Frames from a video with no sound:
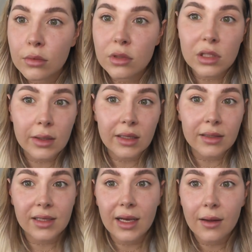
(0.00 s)
So it
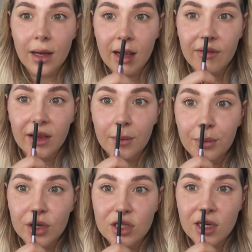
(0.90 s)
looks like I have like a
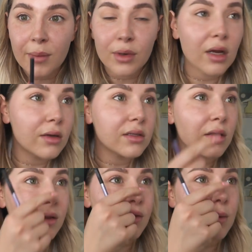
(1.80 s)
pushed up nose
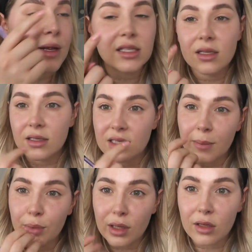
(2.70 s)
over the front, makes the
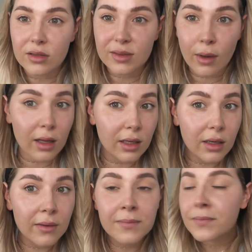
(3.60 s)
tip look a little smaller.